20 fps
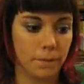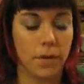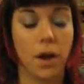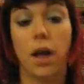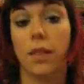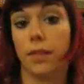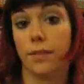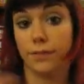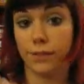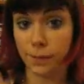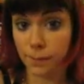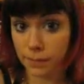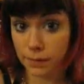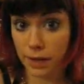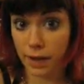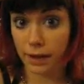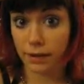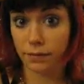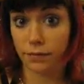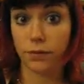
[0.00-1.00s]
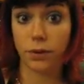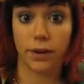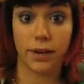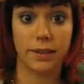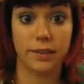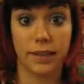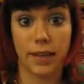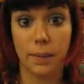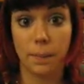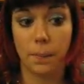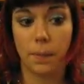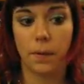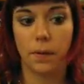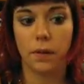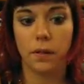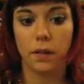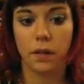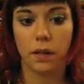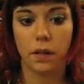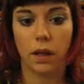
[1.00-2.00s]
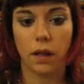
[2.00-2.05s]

the flip side, for example,